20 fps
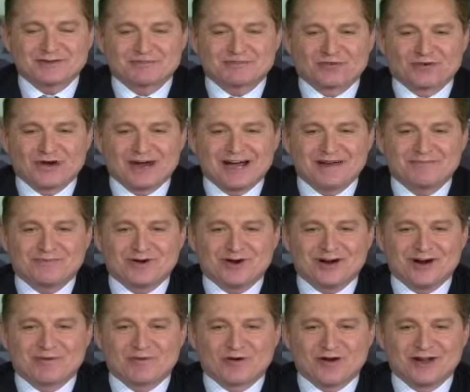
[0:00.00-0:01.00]
Brad
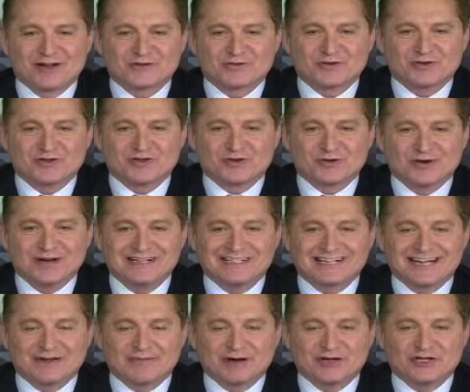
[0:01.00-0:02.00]
Pomerantz. We're joined
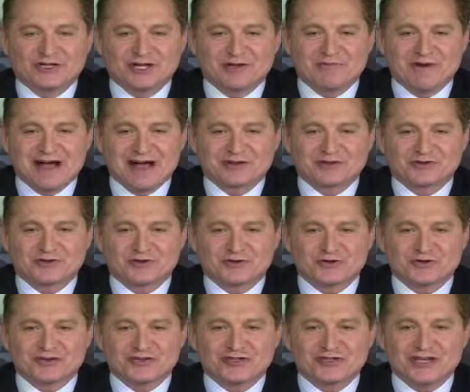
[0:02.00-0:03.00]
today by Ginny
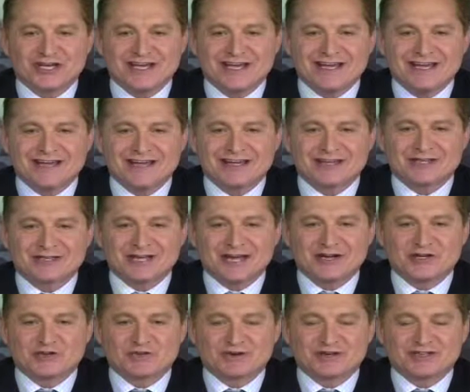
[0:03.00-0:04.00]
Baxter. She is
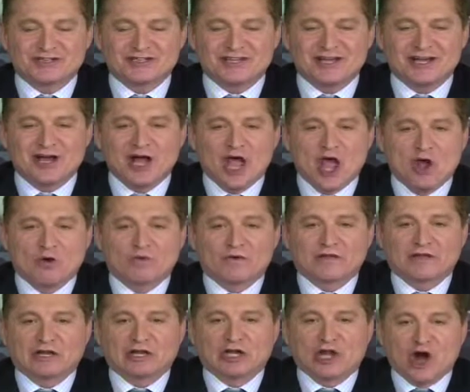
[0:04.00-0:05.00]
a trustee
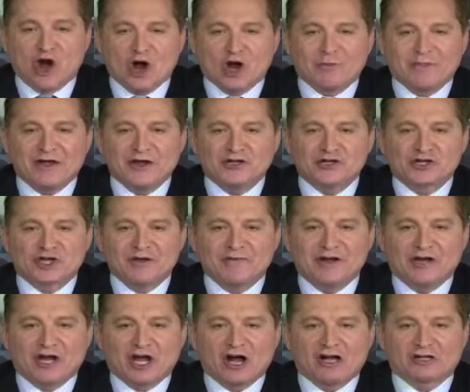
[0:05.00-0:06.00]
with the Long Beach
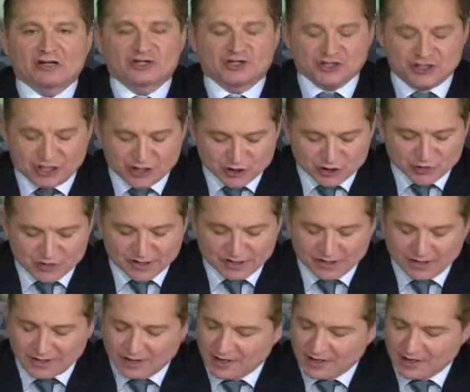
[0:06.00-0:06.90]
Community College District,